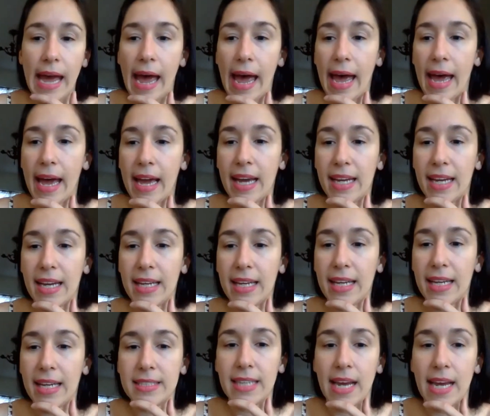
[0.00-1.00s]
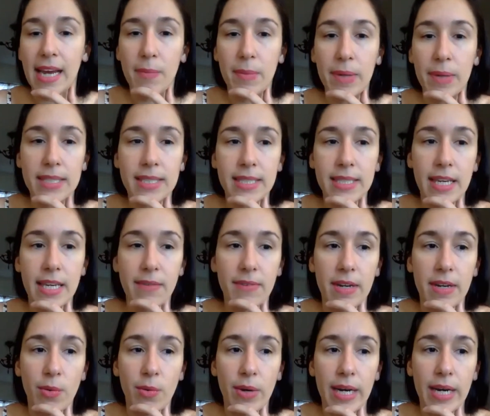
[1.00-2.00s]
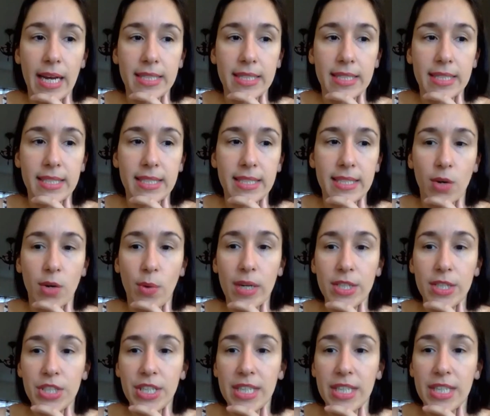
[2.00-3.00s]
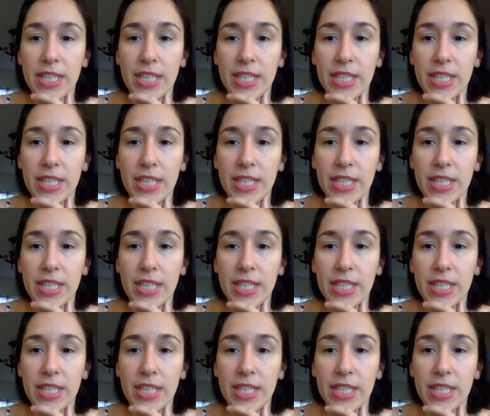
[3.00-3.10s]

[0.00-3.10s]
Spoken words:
And I'm going to see if anyone has any questions.